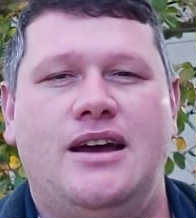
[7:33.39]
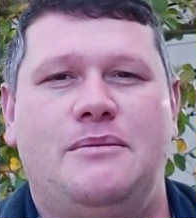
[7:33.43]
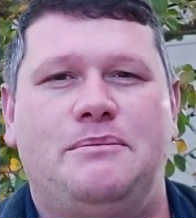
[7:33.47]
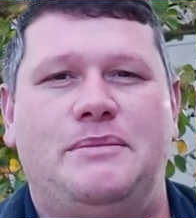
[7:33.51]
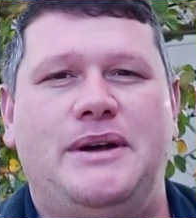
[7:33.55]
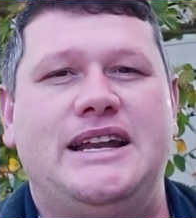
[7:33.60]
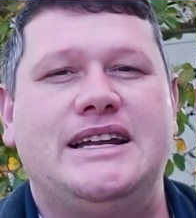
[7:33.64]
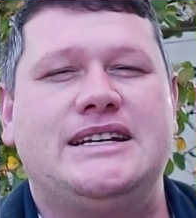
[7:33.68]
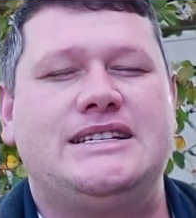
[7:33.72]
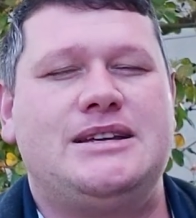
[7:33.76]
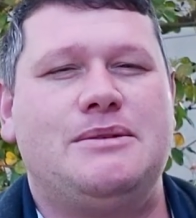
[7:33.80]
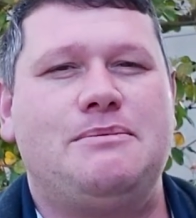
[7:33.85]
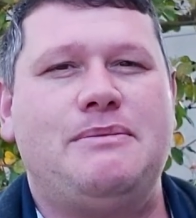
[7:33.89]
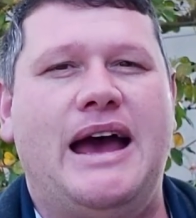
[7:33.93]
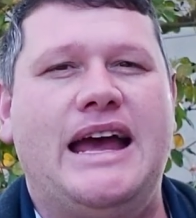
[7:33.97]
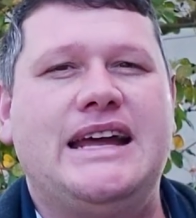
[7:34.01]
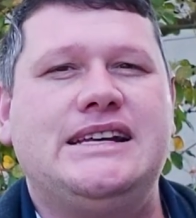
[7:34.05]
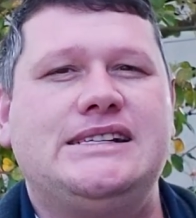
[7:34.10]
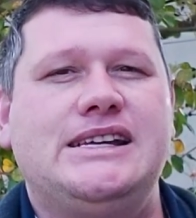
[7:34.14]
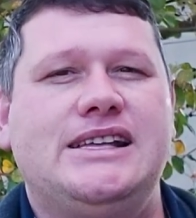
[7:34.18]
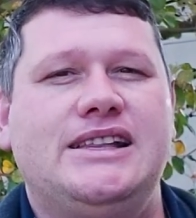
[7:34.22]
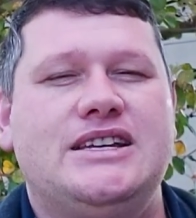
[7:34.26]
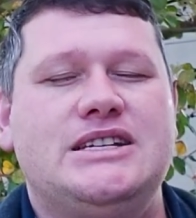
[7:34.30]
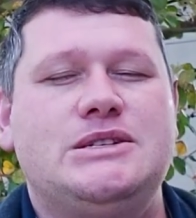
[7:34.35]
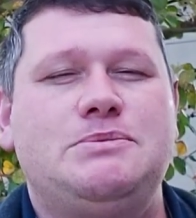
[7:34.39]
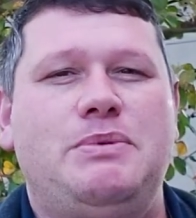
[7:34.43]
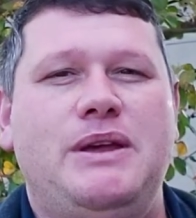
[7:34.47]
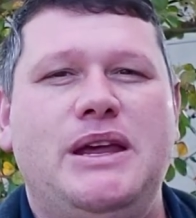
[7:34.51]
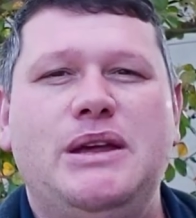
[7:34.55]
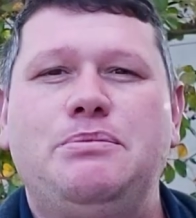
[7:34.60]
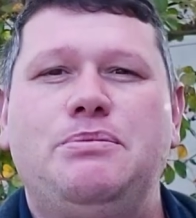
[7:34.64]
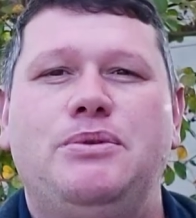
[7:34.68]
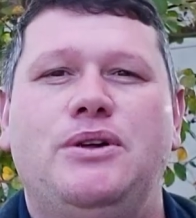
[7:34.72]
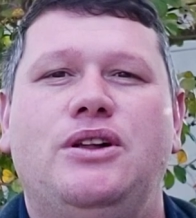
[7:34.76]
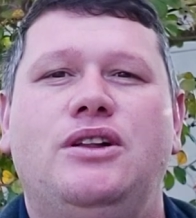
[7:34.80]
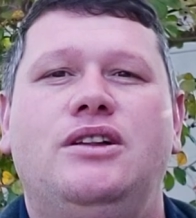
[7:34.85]
But it's amazing, these
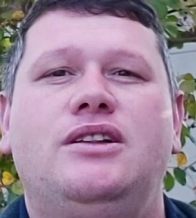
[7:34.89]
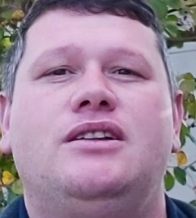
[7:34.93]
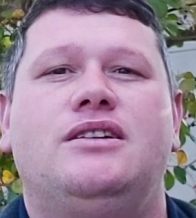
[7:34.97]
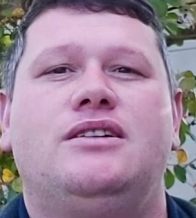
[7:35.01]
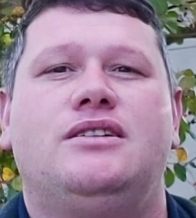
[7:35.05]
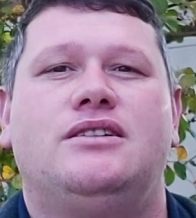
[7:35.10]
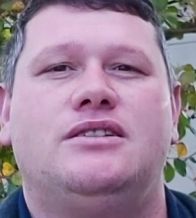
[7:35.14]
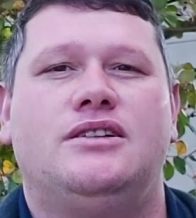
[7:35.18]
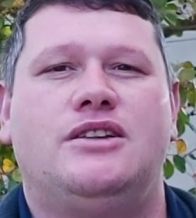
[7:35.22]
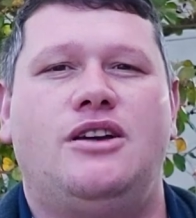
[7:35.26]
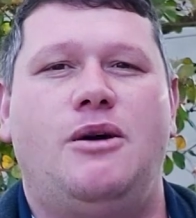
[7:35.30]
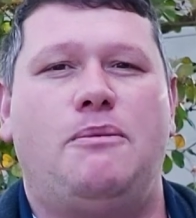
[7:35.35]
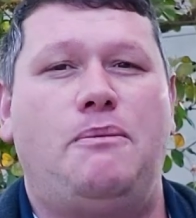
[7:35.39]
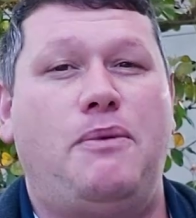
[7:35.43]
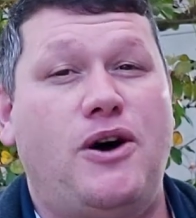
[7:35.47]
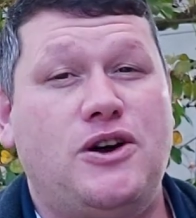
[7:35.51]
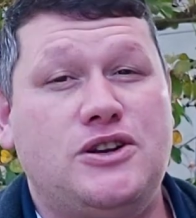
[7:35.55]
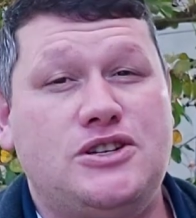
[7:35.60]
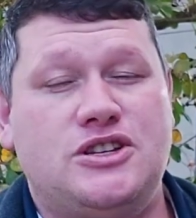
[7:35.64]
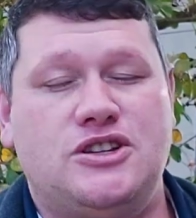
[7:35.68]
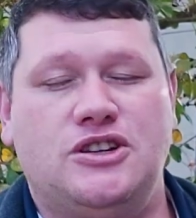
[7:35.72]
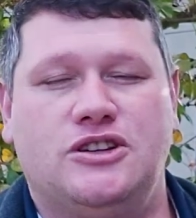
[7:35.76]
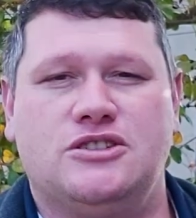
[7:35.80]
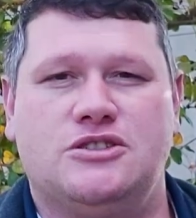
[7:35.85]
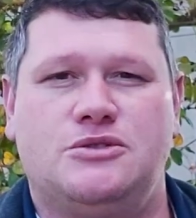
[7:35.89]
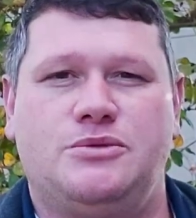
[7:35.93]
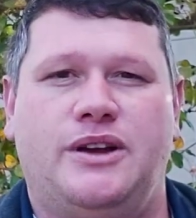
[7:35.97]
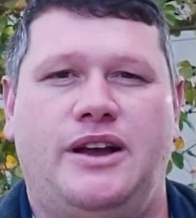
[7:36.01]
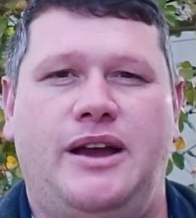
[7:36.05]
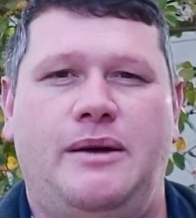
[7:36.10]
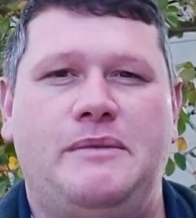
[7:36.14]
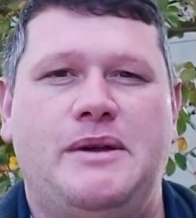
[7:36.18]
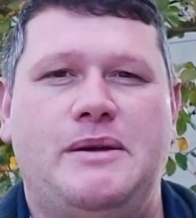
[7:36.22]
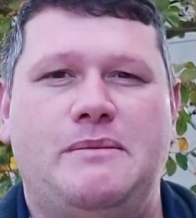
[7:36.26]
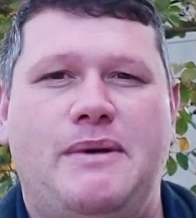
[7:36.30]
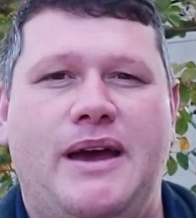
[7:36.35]
people, the apostles, we're
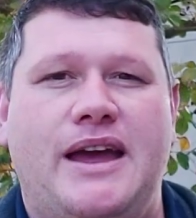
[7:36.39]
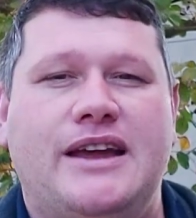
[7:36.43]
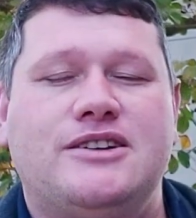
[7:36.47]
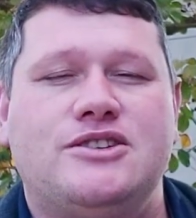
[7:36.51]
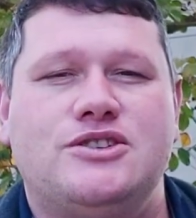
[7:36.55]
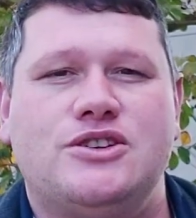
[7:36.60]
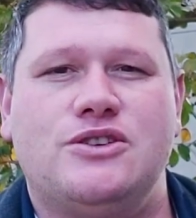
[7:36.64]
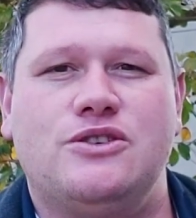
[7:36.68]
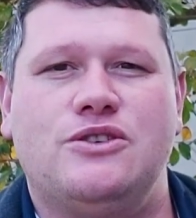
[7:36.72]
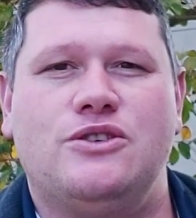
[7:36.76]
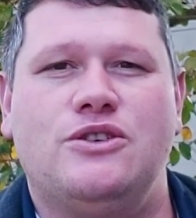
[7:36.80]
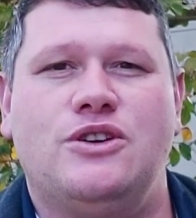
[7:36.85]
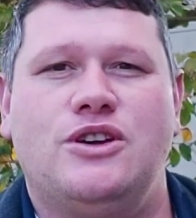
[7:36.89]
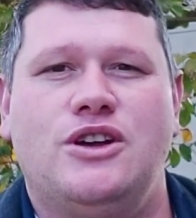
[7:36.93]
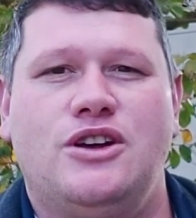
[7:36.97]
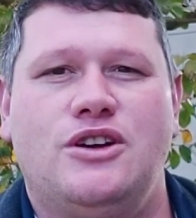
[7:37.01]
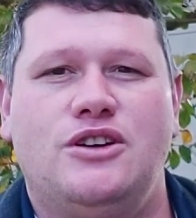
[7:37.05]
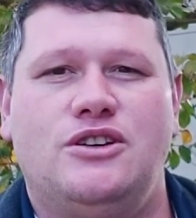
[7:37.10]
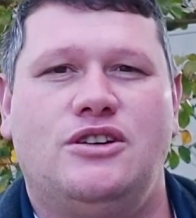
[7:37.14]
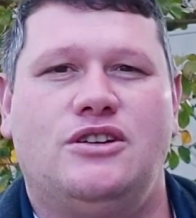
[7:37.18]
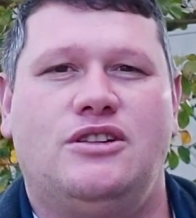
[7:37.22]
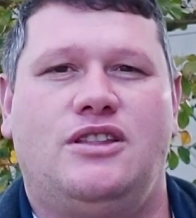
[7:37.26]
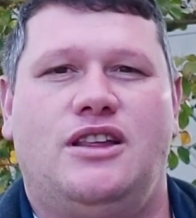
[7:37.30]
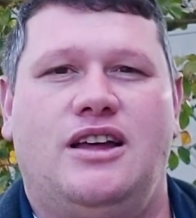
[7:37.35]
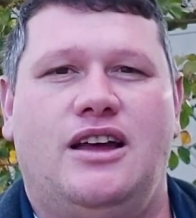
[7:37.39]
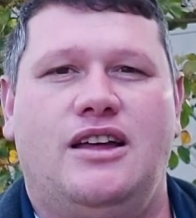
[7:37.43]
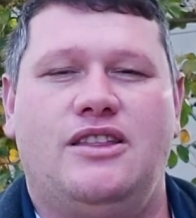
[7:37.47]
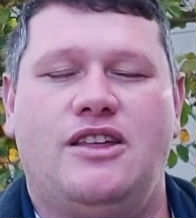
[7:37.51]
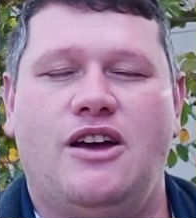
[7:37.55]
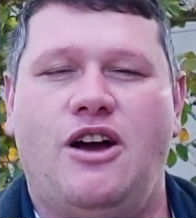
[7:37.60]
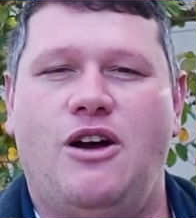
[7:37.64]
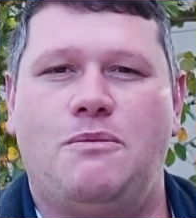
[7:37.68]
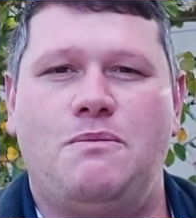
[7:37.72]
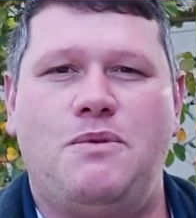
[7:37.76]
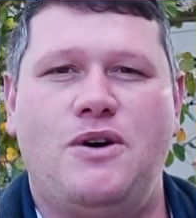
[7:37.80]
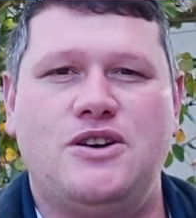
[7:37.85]
coming back to
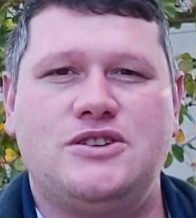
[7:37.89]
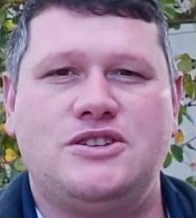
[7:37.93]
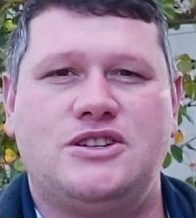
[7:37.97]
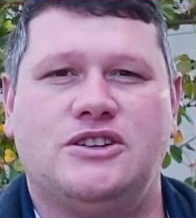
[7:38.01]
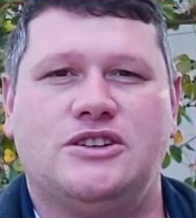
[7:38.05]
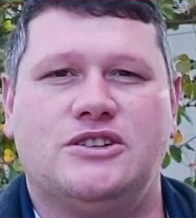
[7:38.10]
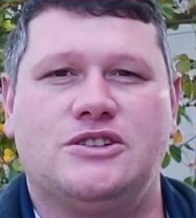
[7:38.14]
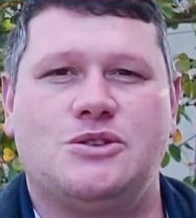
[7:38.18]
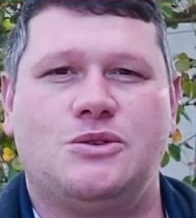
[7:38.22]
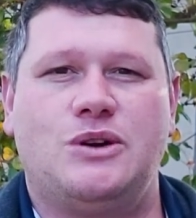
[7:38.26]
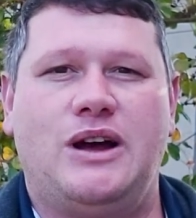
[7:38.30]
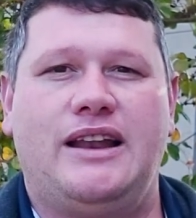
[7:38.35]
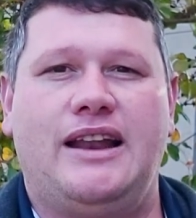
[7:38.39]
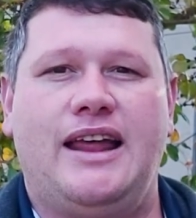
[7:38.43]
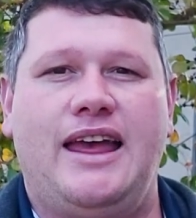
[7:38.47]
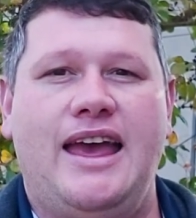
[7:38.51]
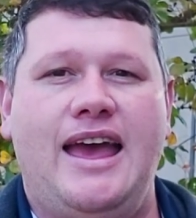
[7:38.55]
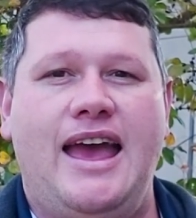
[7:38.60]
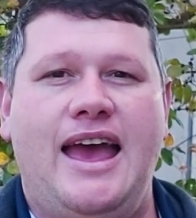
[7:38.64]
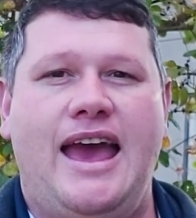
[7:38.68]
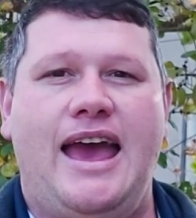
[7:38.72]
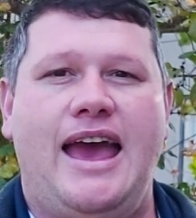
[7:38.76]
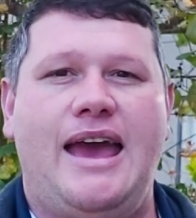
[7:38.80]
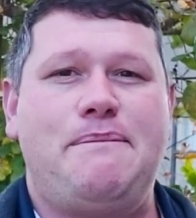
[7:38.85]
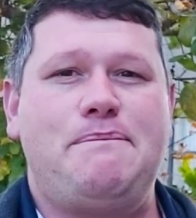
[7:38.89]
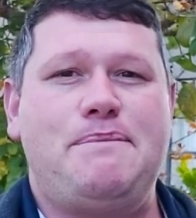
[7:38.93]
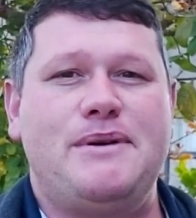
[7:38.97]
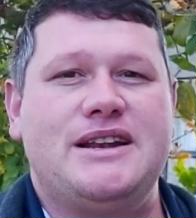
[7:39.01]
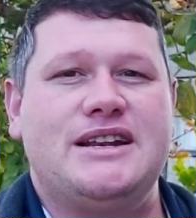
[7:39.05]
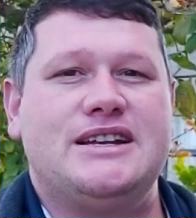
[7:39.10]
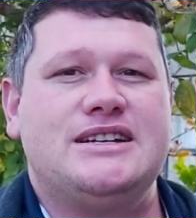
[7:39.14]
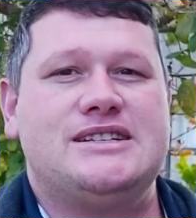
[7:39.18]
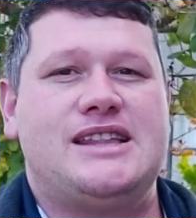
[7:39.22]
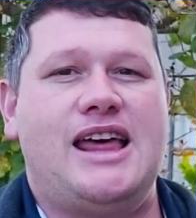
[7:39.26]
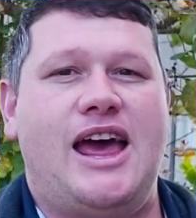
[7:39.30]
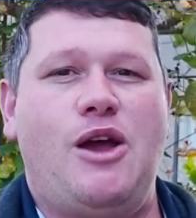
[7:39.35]
the apostles, what
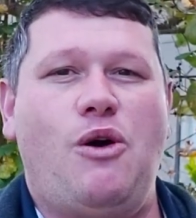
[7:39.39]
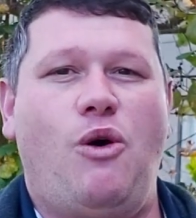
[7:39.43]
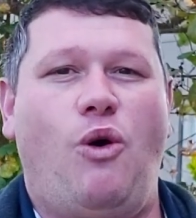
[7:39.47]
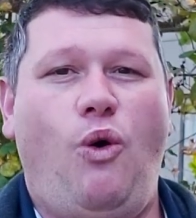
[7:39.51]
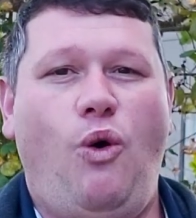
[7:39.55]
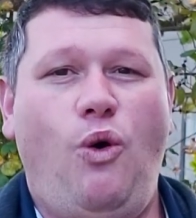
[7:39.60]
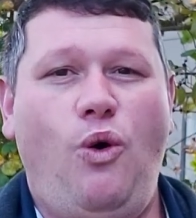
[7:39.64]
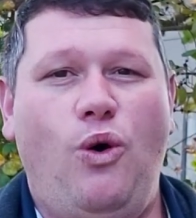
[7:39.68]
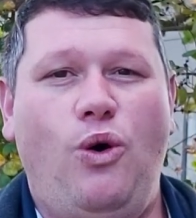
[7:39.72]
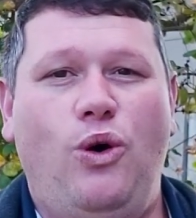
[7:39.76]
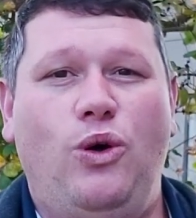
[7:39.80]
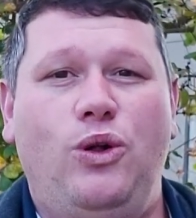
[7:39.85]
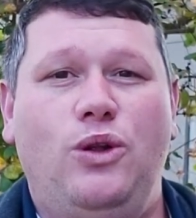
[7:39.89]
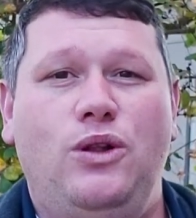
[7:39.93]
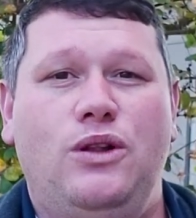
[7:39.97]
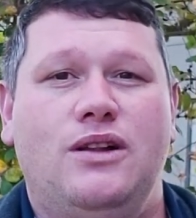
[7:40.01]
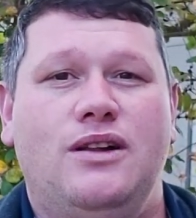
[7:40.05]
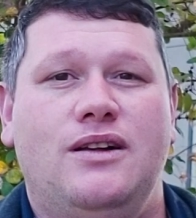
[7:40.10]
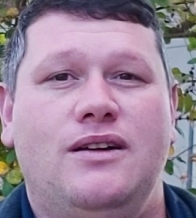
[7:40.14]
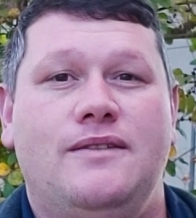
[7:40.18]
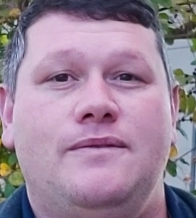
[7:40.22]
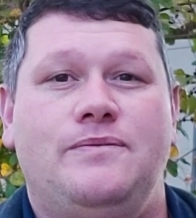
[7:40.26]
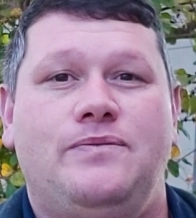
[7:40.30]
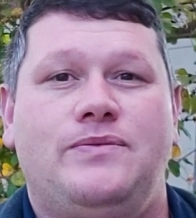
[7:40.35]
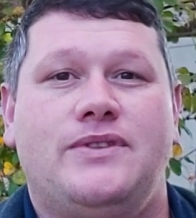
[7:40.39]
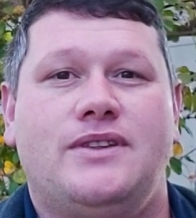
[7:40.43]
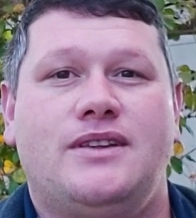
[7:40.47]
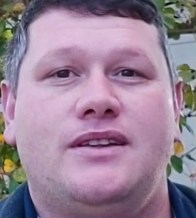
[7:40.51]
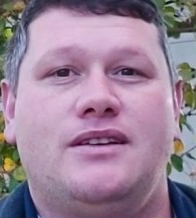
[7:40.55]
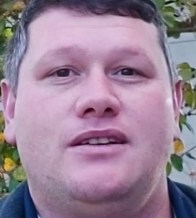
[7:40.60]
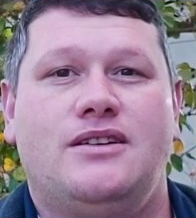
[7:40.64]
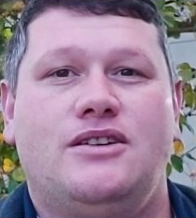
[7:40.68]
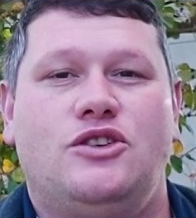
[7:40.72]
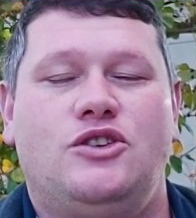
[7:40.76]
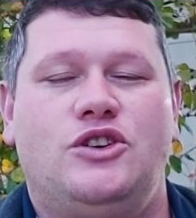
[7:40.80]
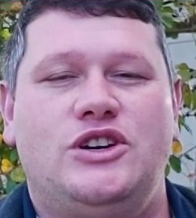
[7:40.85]
happened is they all
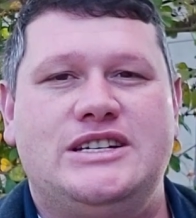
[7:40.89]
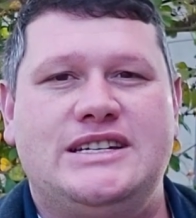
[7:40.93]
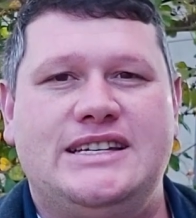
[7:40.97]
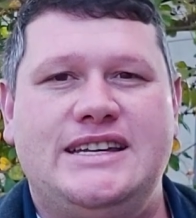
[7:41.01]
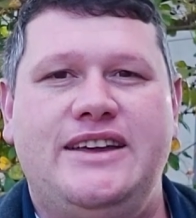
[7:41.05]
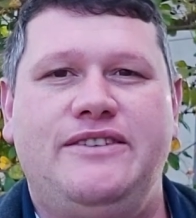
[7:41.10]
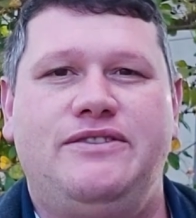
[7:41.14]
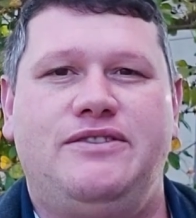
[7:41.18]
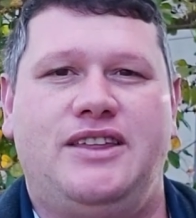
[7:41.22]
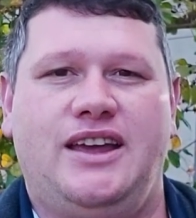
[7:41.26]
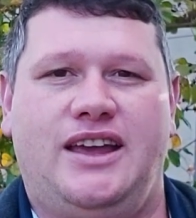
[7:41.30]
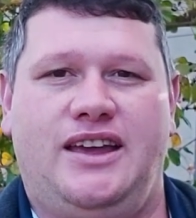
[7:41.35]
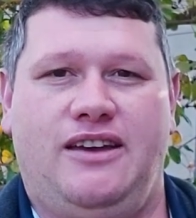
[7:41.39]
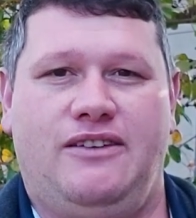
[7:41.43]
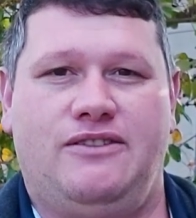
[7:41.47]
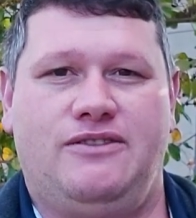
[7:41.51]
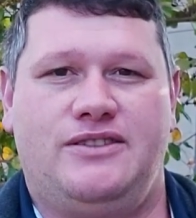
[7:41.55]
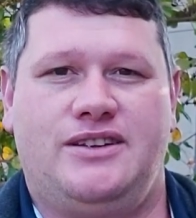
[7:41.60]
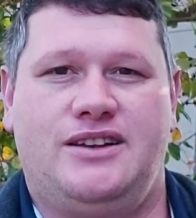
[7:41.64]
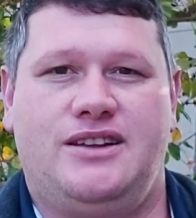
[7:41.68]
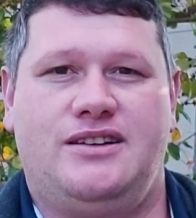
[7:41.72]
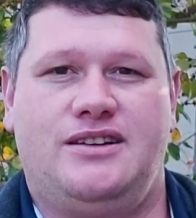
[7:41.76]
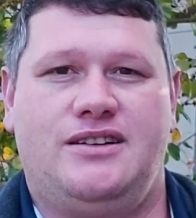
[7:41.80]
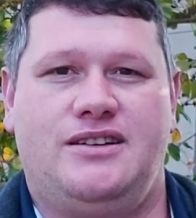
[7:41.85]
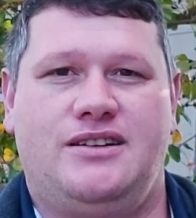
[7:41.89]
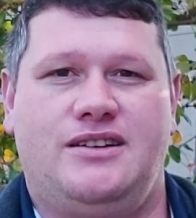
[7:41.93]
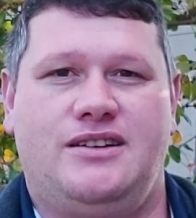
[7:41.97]
received the gift.